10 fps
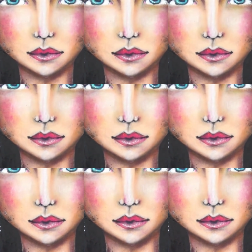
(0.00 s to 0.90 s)

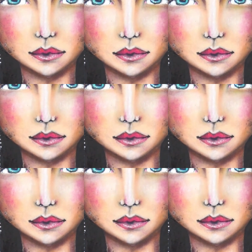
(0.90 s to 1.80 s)

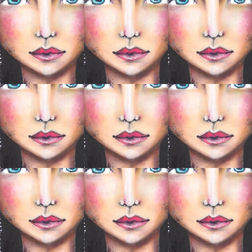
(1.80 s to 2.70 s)

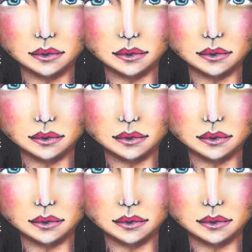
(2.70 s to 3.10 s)
Nobody speaks.